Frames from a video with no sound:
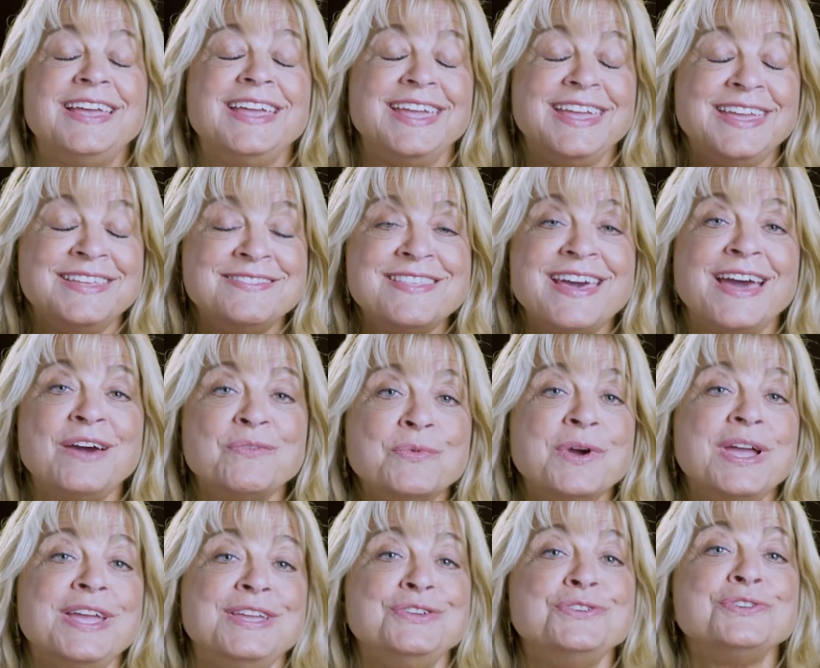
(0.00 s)
In that
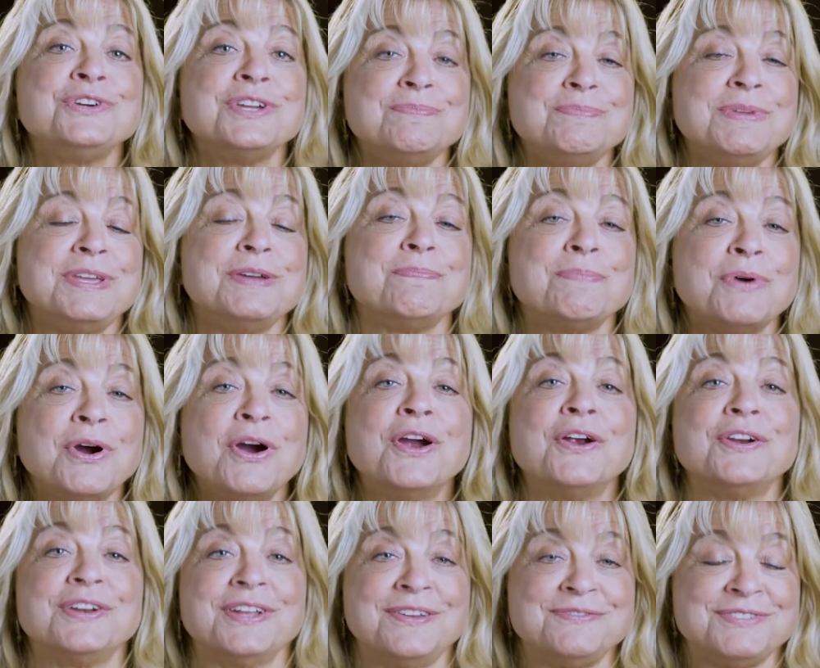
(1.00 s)
way, you can be a
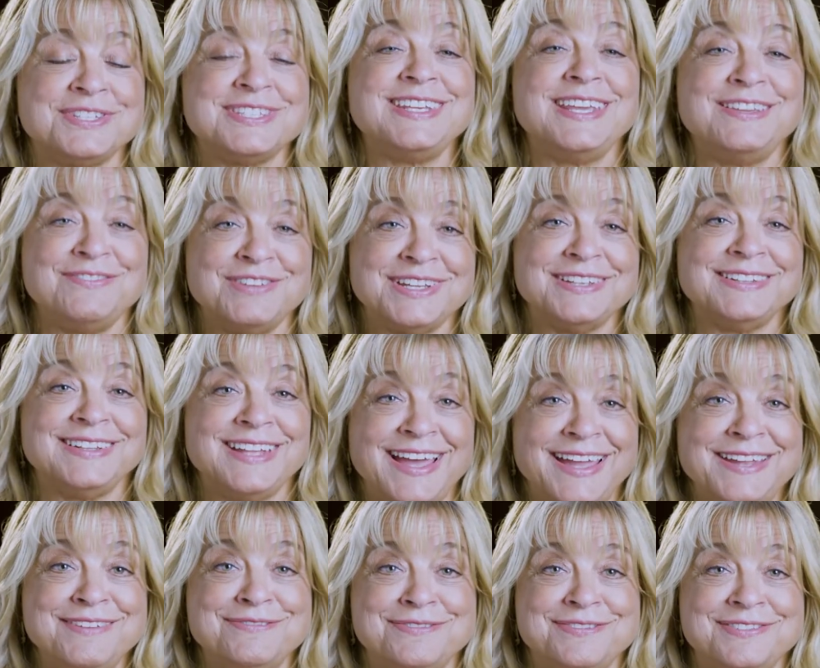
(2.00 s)
part of saving a
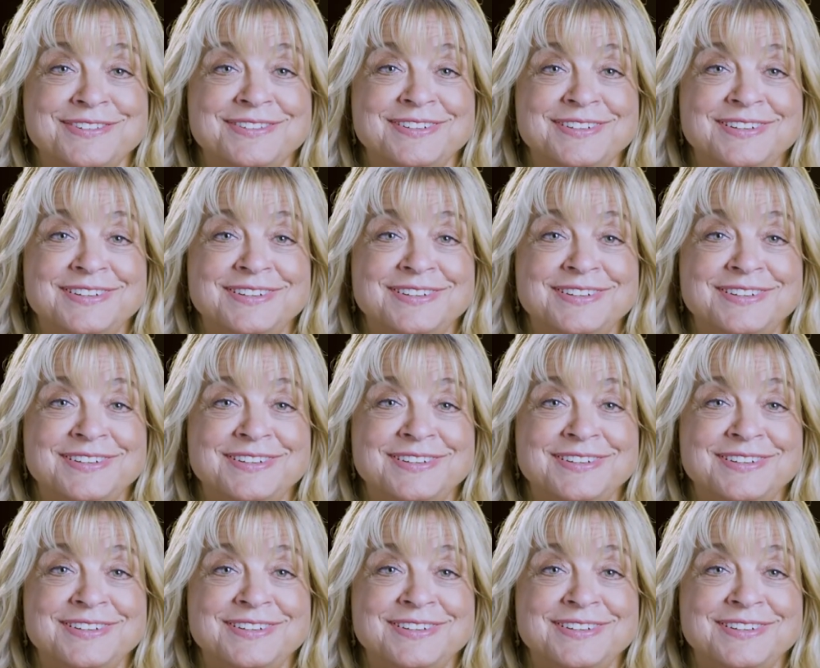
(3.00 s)
life.